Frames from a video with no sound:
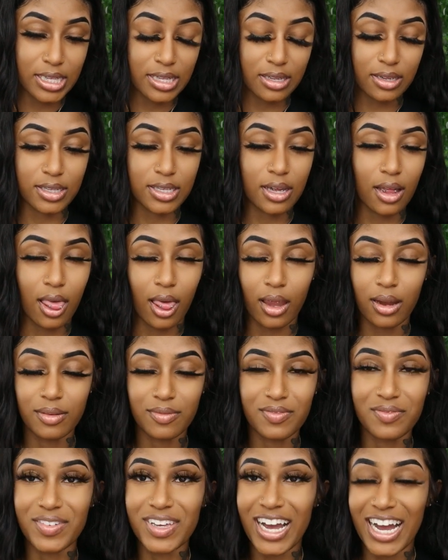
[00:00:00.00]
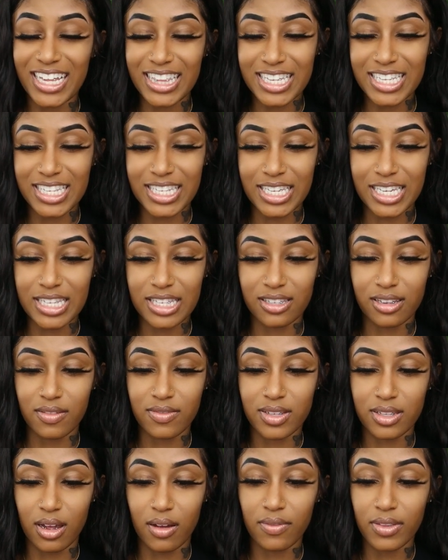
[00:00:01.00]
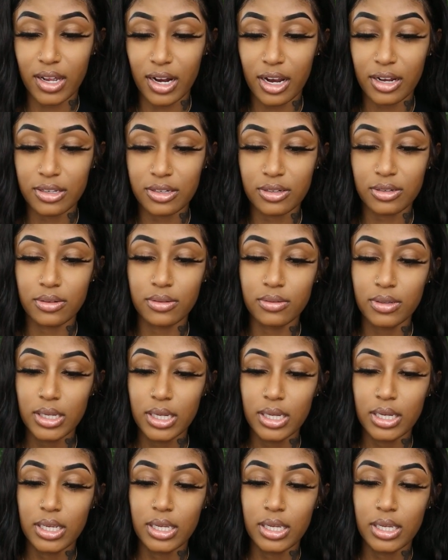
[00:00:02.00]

the scenes of stuff that I do.